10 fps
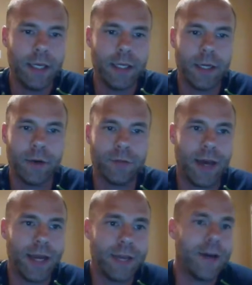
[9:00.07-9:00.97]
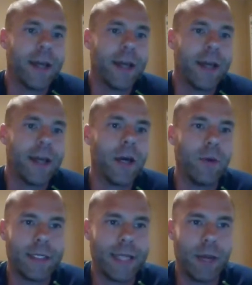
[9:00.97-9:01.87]
If I
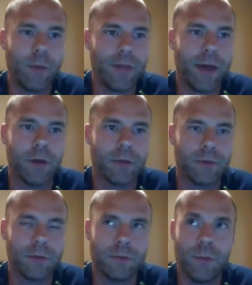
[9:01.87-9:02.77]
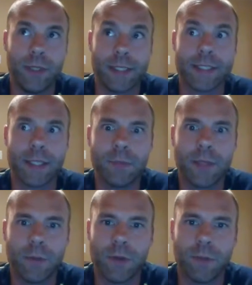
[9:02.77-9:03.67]
go a day without doing something
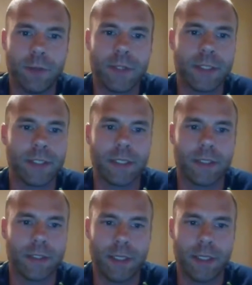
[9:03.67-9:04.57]
with my business, it